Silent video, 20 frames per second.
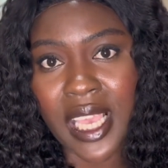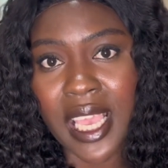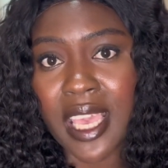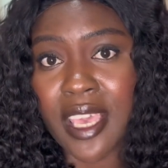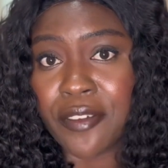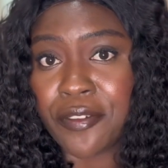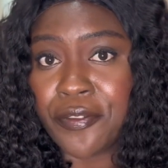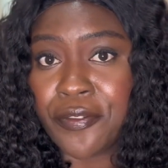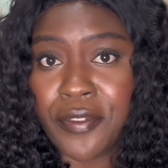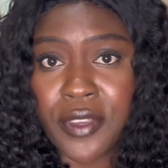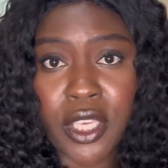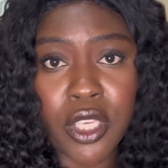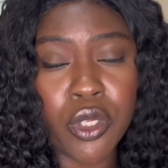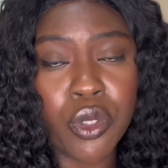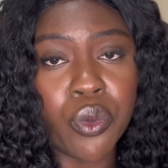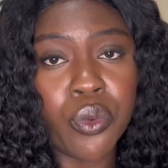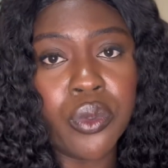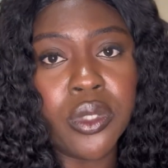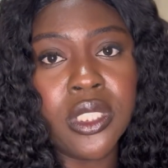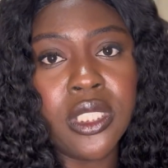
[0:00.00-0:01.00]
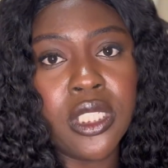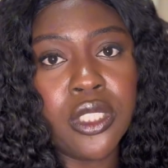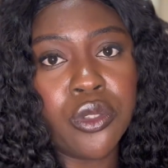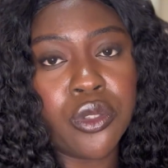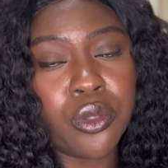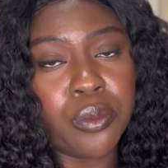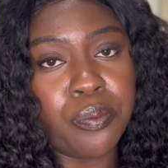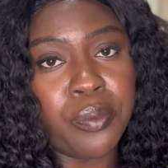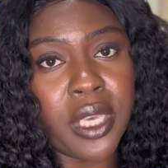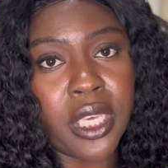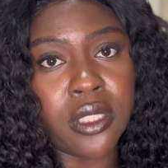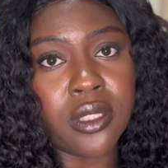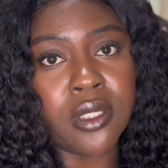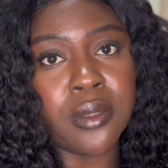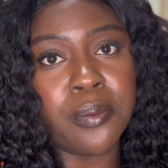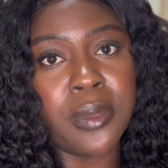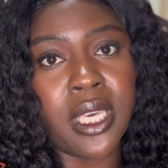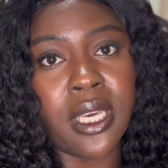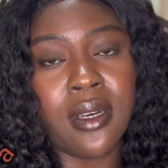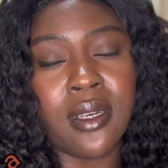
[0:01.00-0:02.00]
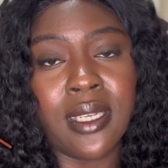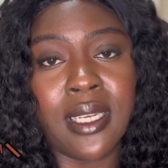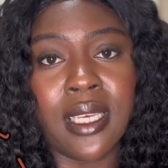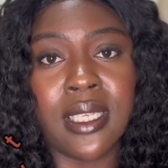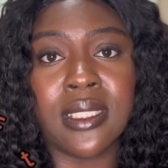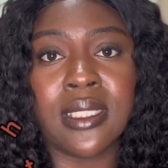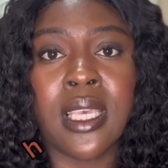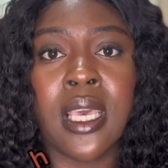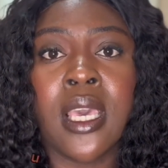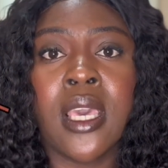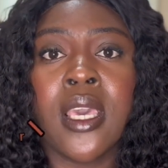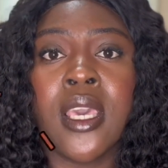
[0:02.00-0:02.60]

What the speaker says: a fee you will need to pay, to be honest.